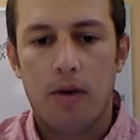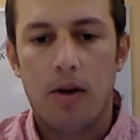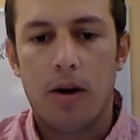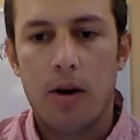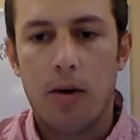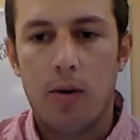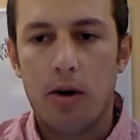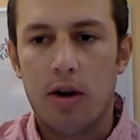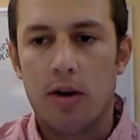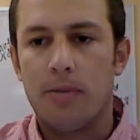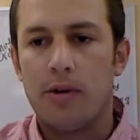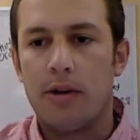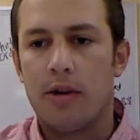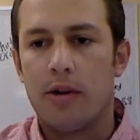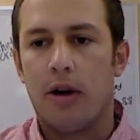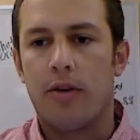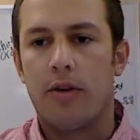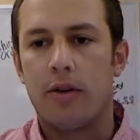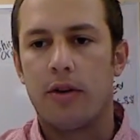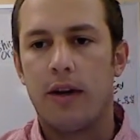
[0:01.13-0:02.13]
Hey, welcome to
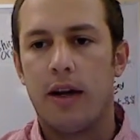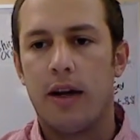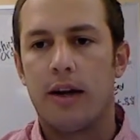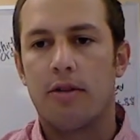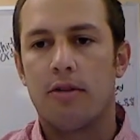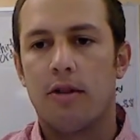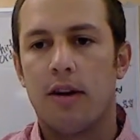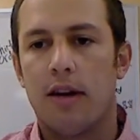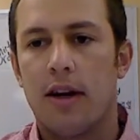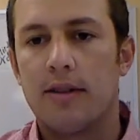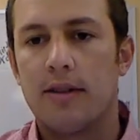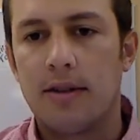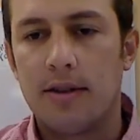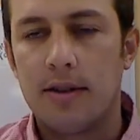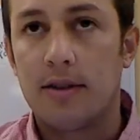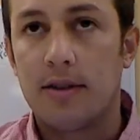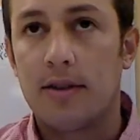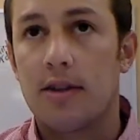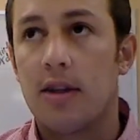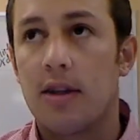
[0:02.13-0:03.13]
your other day of class
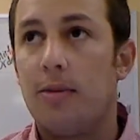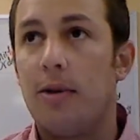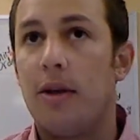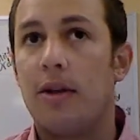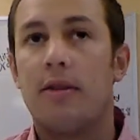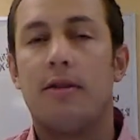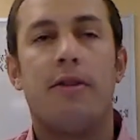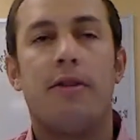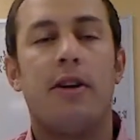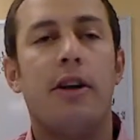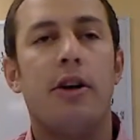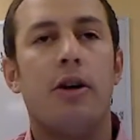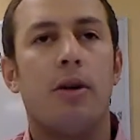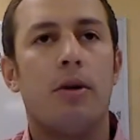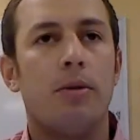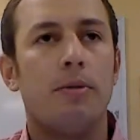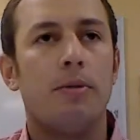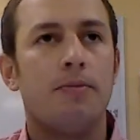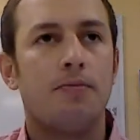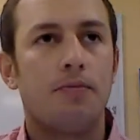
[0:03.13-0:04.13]
that's going to be in the
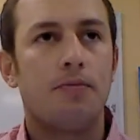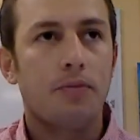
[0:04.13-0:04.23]
video